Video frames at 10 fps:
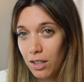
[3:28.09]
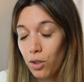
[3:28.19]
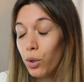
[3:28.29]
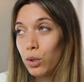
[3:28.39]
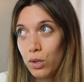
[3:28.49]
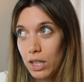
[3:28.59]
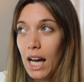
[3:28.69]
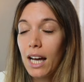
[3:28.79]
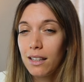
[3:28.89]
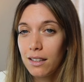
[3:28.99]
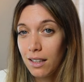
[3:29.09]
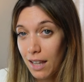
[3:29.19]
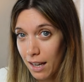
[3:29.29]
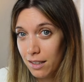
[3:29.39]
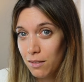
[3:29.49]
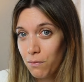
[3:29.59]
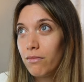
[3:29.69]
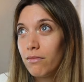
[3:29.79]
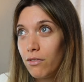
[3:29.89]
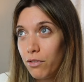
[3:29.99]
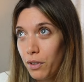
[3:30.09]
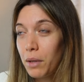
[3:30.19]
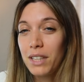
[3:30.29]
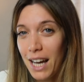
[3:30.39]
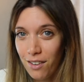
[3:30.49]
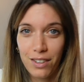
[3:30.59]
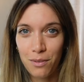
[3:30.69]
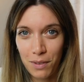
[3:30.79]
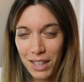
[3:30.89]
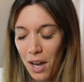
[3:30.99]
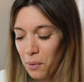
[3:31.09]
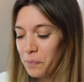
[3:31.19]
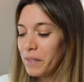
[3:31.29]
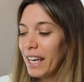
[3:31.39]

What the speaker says: You're going to see that in the next Film Diaries video.